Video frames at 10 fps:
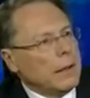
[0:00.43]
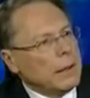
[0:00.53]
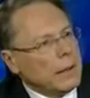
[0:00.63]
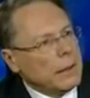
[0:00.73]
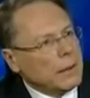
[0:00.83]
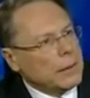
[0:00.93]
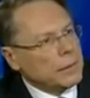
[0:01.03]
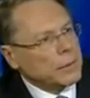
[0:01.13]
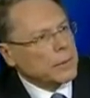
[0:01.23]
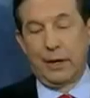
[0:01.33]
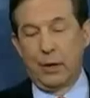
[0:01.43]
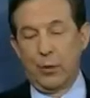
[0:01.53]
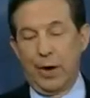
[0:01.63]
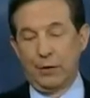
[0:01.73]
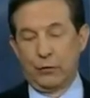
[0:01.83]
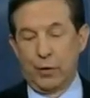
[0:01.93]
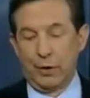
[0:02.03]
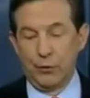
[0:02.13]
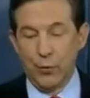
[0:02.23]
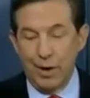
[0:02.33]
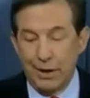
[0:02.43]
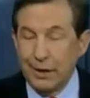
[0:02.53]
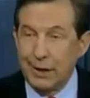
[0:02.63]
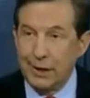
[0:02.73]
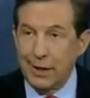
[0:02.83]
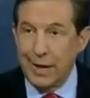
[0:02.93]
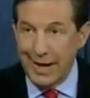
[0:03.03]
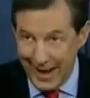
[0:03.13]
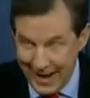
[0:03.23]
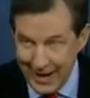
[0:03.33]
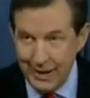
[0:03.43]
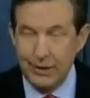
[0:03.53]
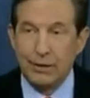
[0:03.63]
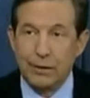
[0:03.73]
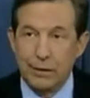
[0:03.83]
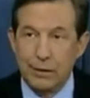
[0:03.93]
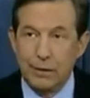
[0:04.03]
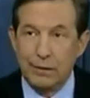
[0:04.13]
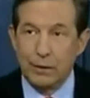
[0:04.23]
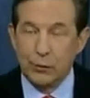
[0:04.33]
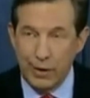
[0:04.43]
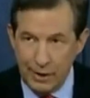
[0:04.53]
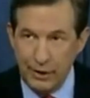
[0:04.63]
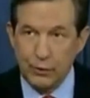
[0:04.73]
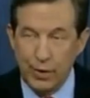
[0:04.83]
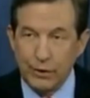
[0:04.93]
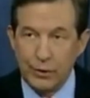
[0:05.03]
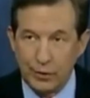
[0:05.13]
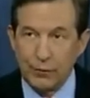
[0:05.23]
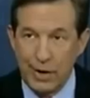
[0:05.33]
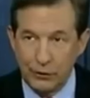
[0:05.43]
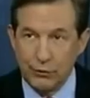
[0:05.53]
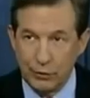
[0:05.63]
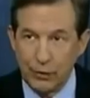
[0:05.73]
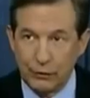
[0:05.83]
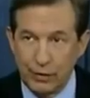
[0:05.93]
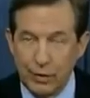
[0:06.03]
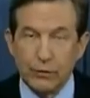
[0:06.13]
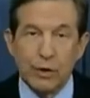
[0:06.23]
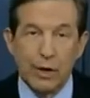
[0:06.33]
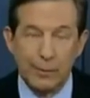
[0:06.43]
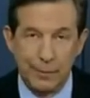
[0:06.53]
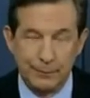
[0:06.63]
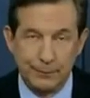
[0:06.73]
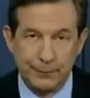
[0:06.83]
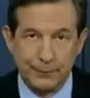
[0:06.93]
A couple of weeks ago, the NRA started running an ad that created a great deal of controversy. Here's a clip.